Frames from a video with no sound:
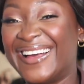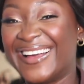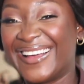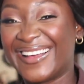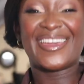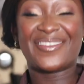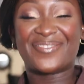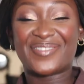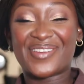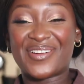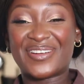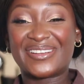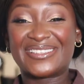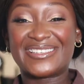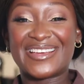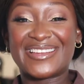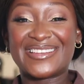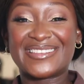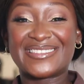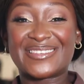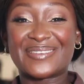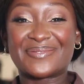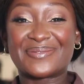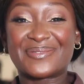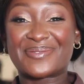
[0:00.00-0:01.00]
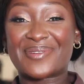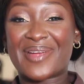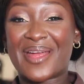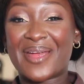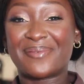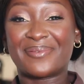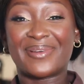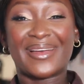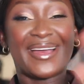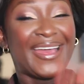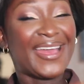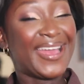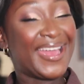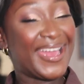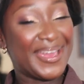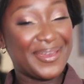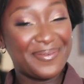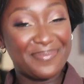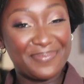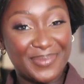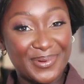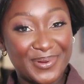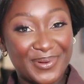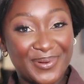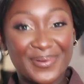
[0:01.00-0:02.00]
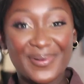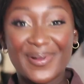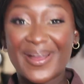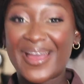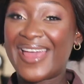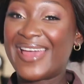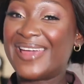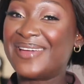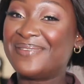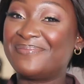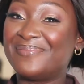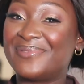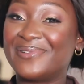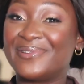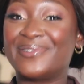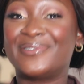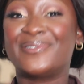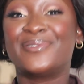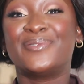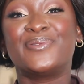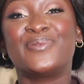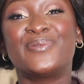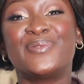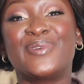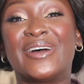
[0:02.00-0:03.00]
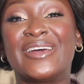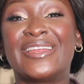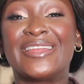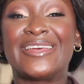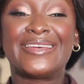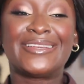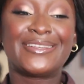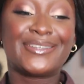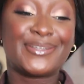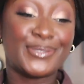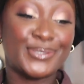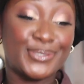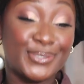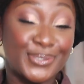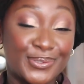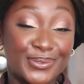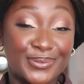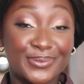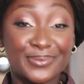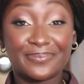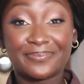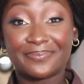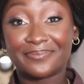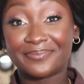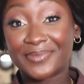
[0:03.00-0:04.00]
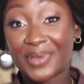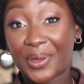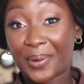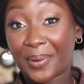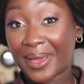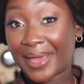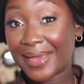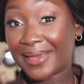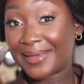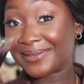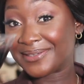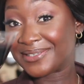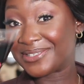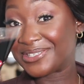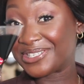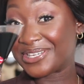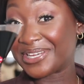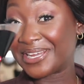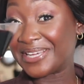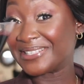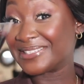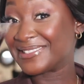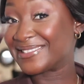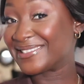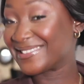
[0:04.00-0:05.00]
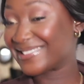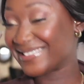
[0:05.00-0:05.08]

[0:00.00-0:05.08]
if you're a returning subscriber, hey boo, hey boo, what it do? Okay, cheers.